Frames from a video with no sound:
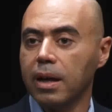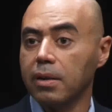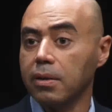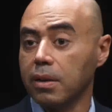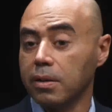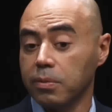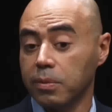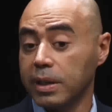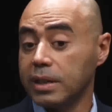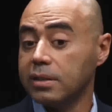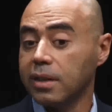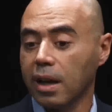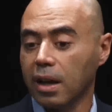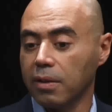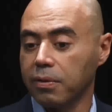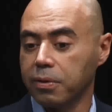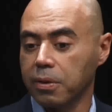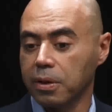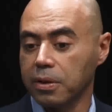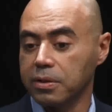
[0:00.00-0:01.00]
Retail,
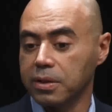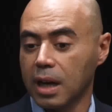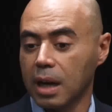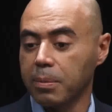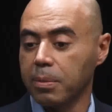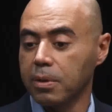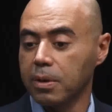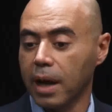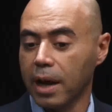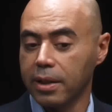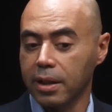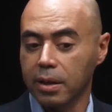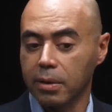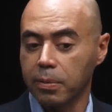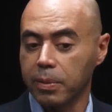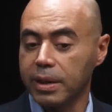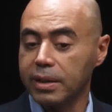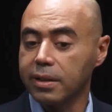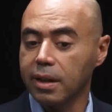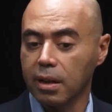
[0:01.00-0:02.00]
for example, I think
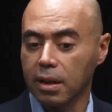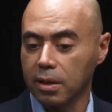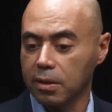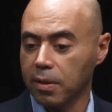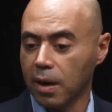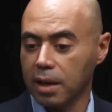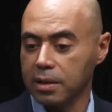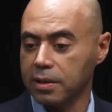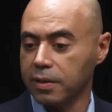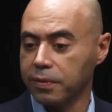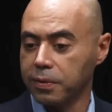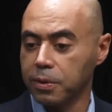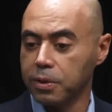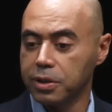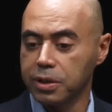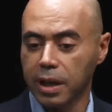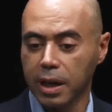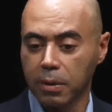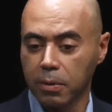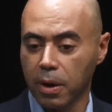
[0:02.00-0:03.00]
retail across the food
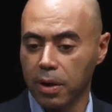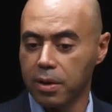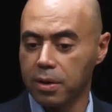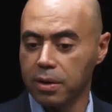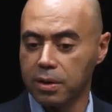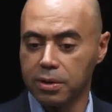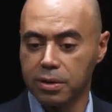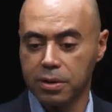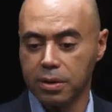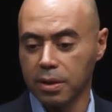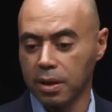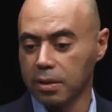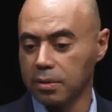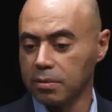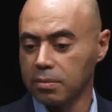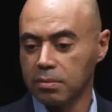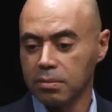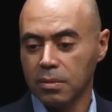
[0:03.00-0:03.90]
chain, whether it's an